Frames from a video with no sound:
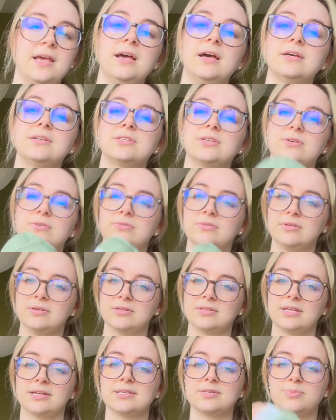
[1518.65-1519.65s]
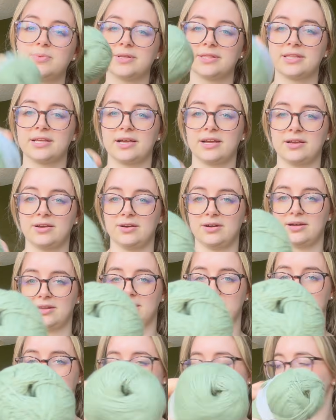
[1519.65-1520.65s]
So that's one thing I
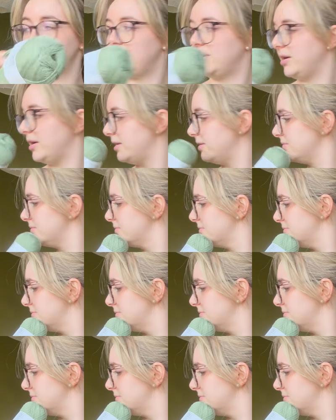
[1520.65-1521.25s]
got. I think I bought